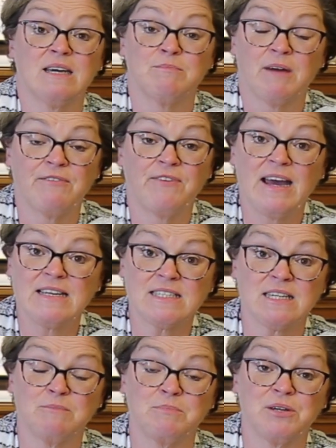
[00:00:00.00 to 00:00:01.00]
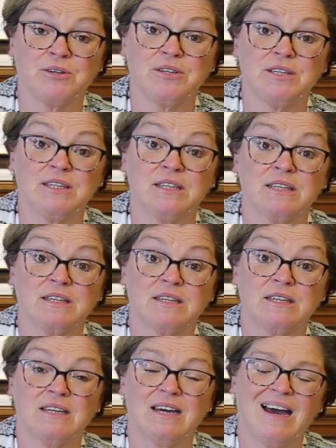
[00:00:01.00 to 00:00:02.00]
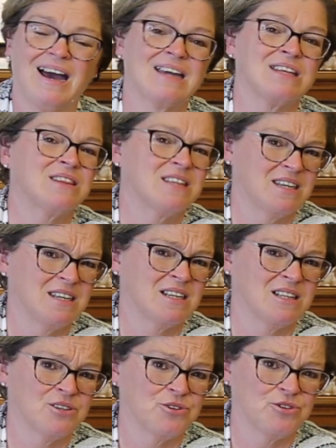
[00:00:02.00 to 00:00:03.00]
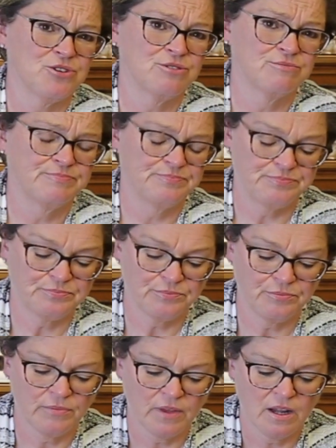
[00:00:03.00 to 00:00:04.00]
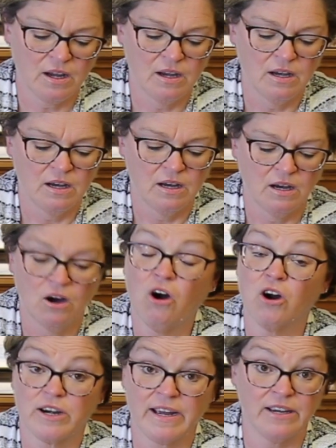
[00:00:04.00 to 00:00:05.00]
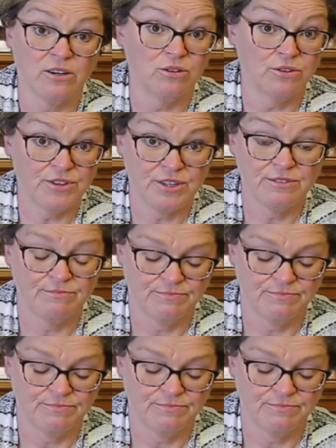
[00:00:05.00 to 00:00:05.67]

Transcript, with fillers: in my fasting period, I can think clearer. Heart health,